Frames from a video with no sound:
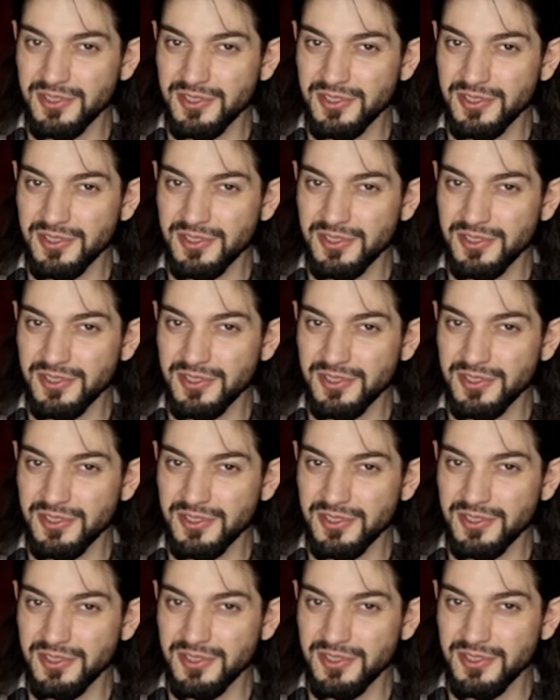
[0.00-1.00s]
I will say,
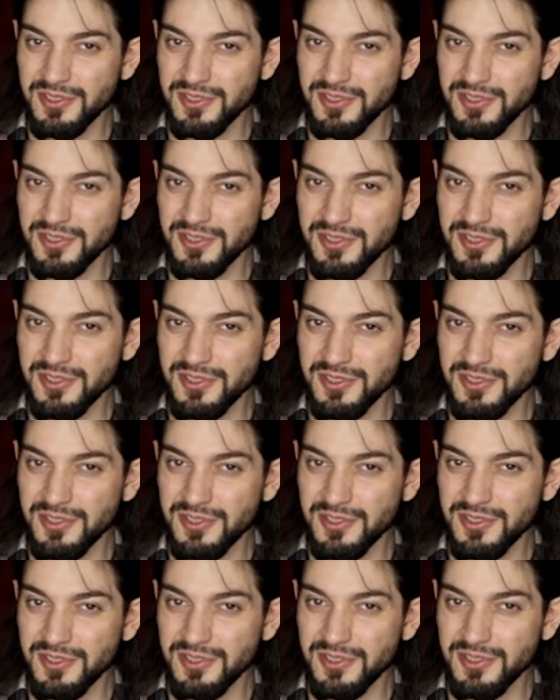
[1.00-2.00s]
Taco Bell ads
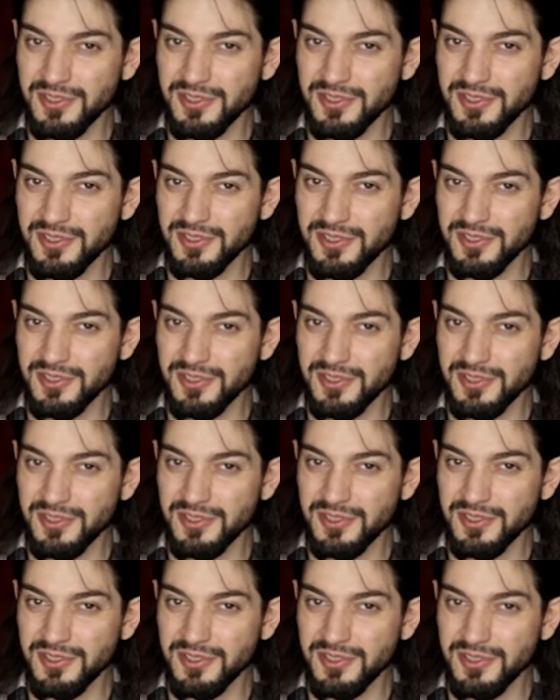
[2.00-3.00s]
give me a hankering.
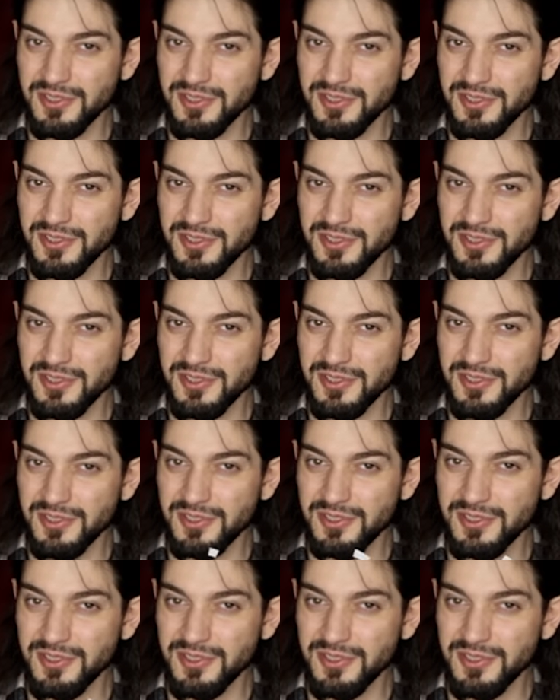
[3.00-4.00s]
It works
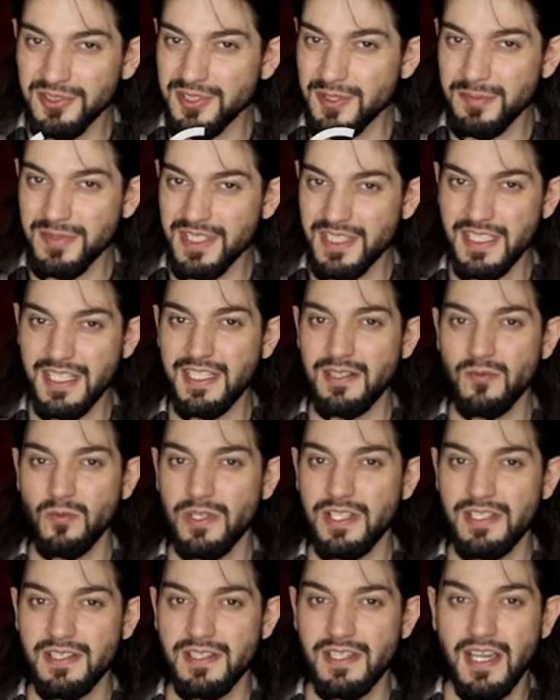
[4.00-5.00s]
to begin
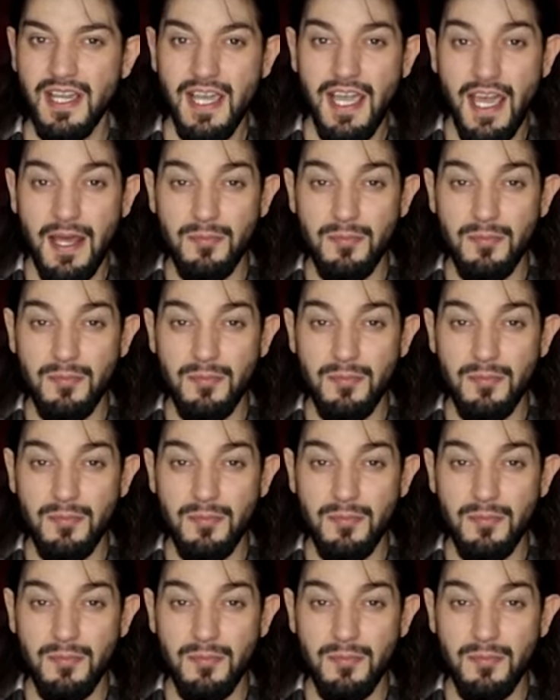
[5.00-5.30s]
with.